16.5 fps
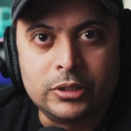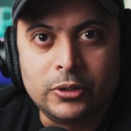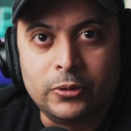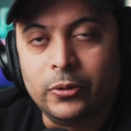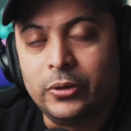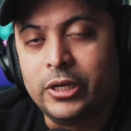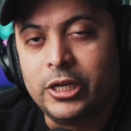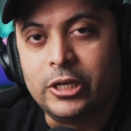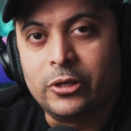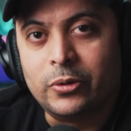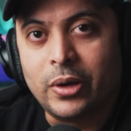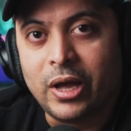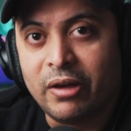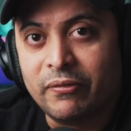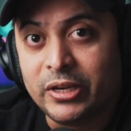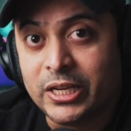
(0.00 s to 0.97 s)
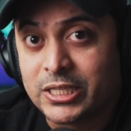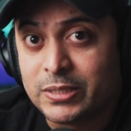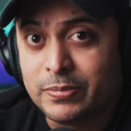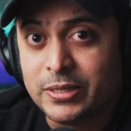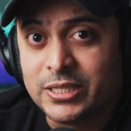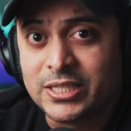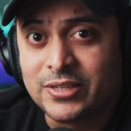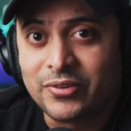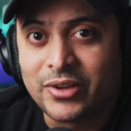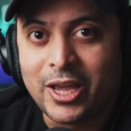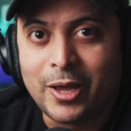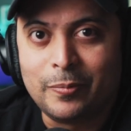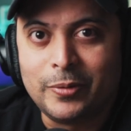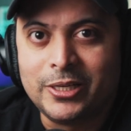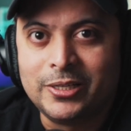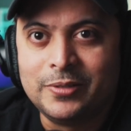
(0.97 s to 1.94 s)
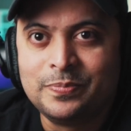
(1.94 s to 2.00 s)
You don't need to have an expensive
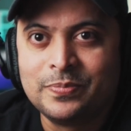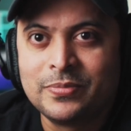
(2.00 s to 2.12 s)
camera.